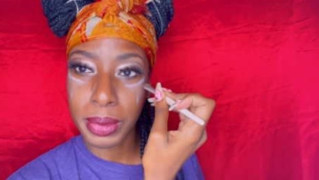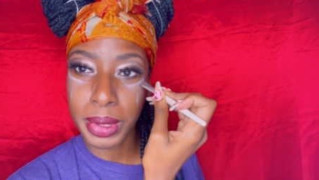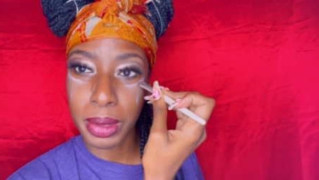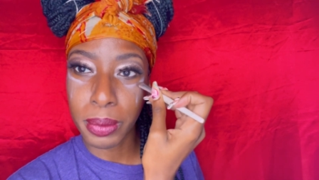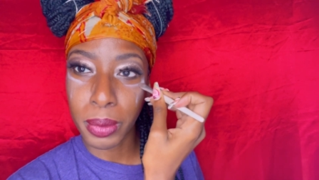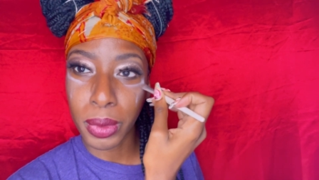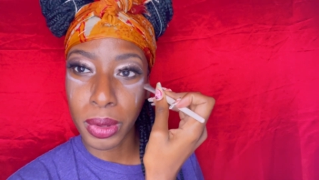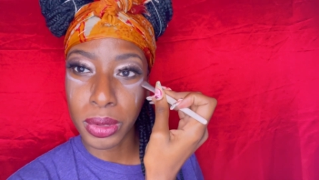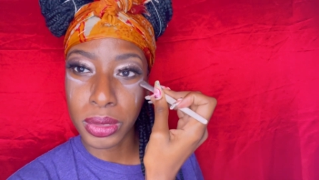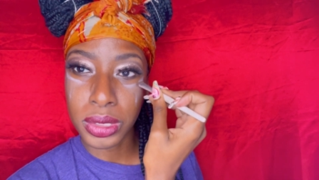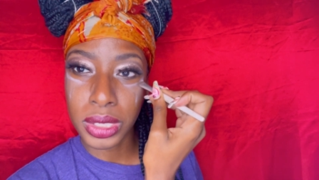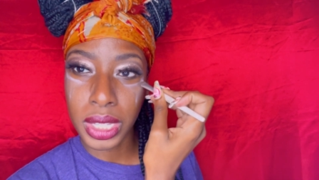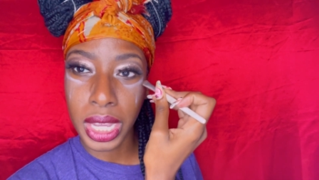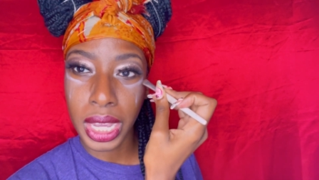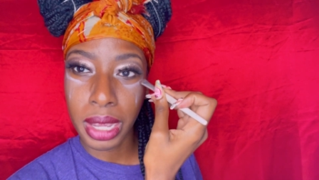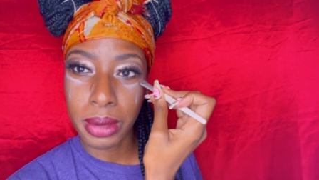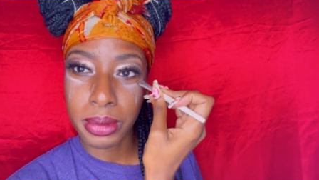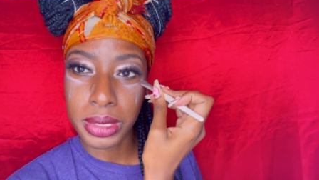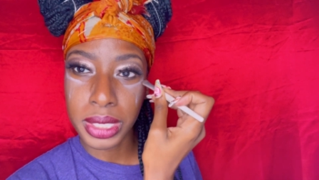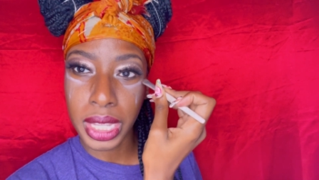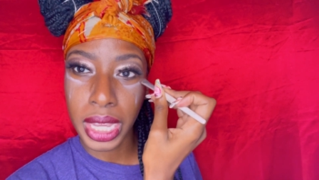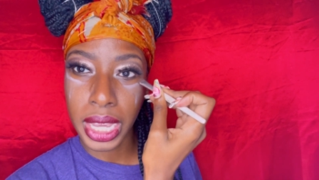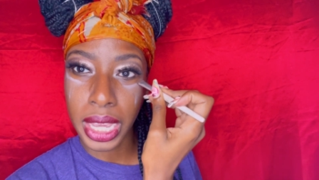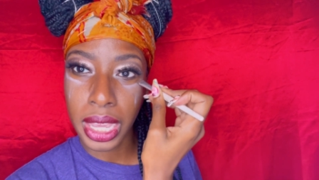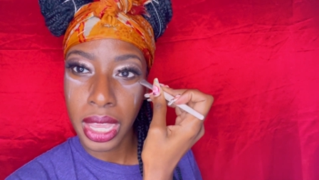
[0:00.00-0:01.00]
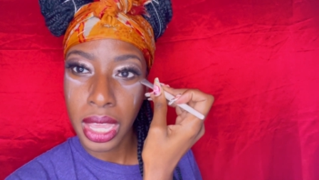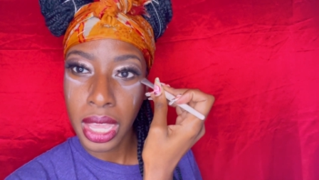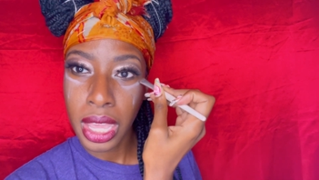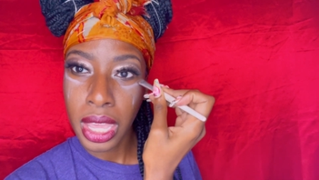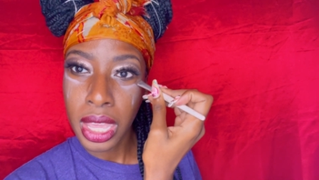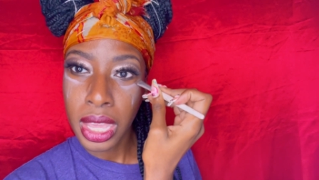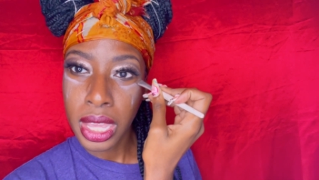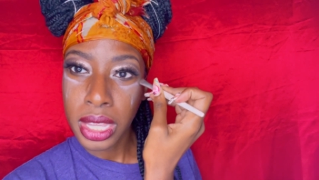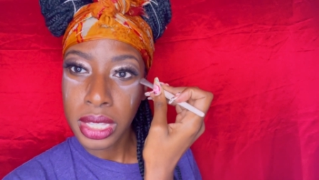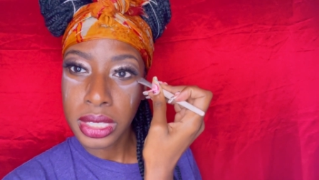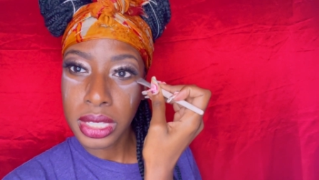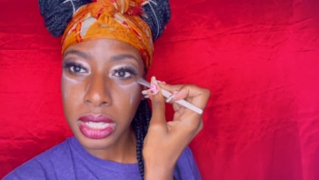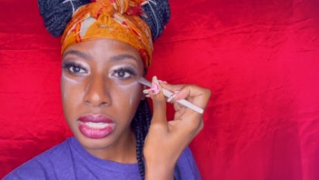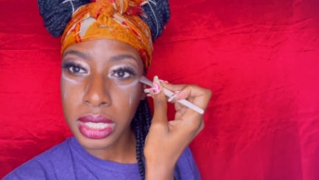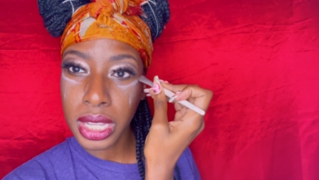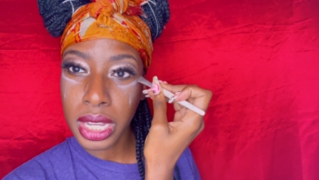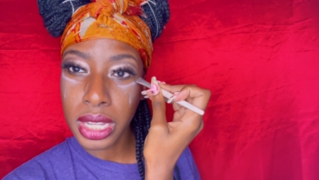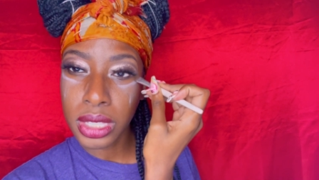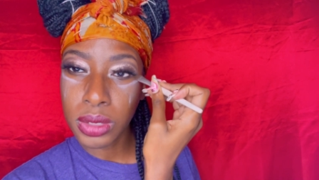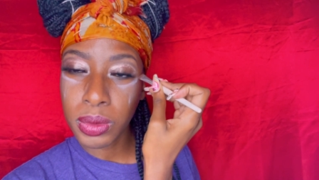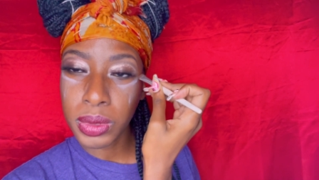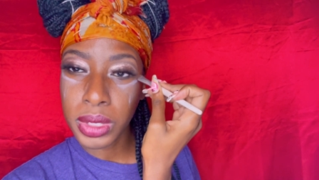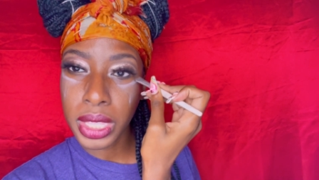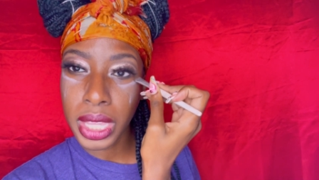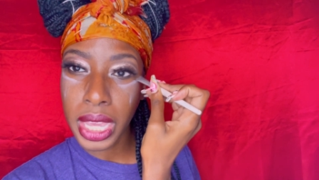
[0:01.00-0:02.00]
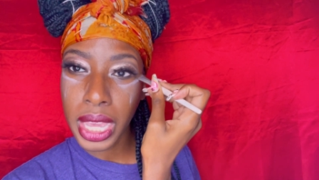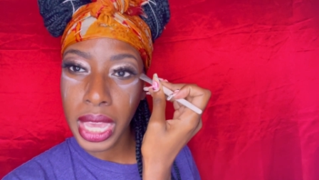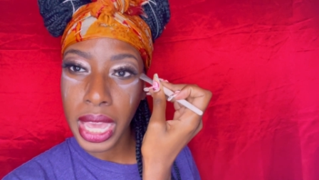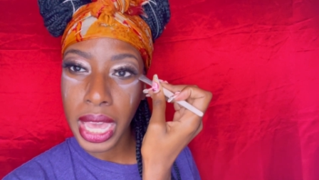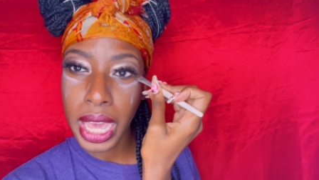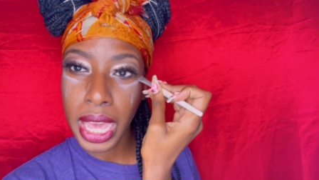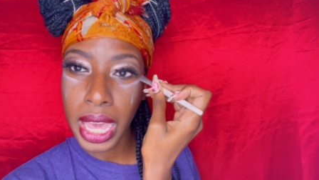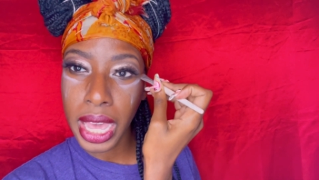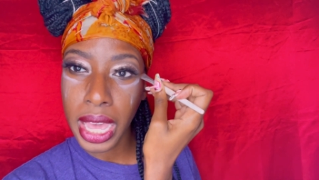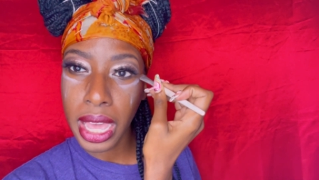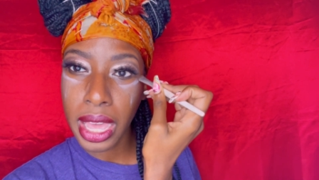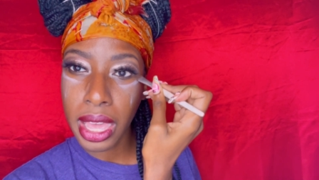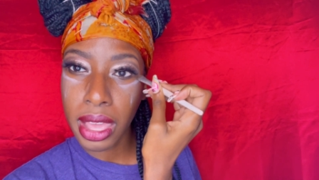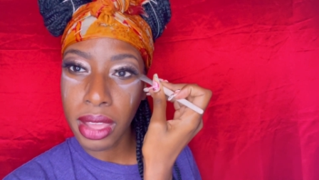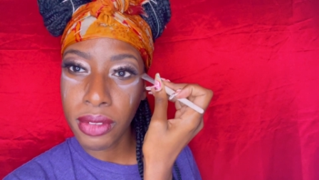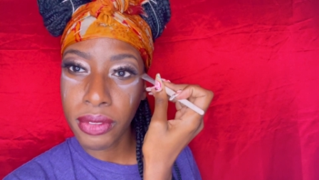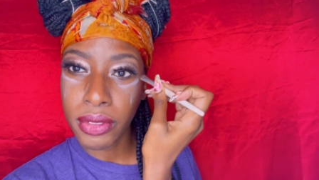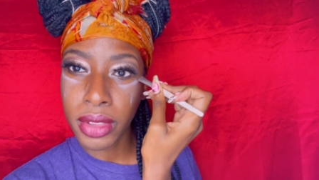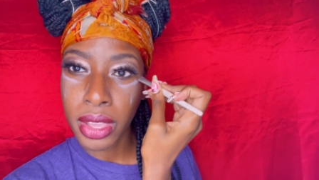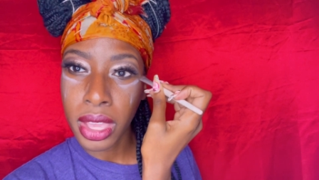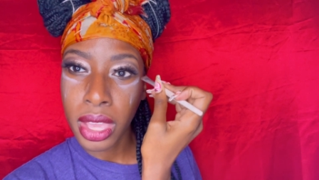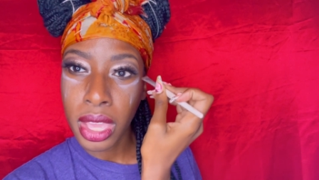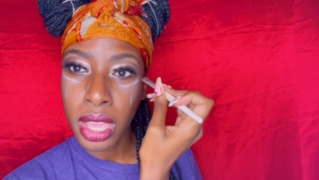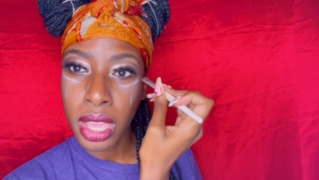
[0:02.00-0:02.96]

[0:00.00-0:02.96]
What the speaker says: most times, sometimes when they have